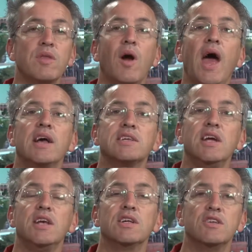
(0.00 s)
They're
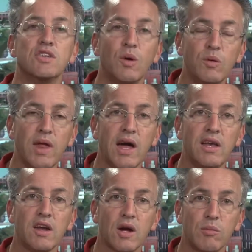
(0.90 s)
asking to zone
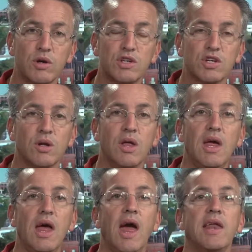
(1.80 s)
that to commercial
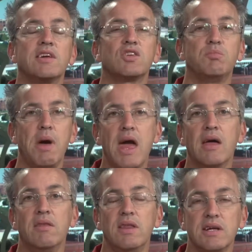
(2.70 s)
and
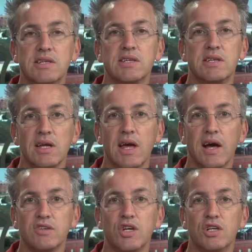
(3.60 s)
expand the existing
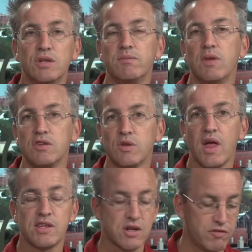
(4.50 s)
gas station. So
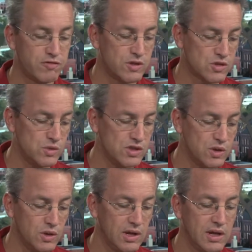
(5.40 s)
that's our first
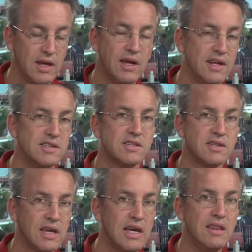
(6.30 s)
rezoning. It's
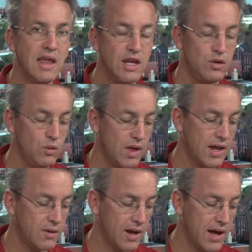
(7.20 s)
can they do
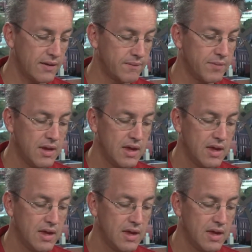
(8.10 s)
that or not?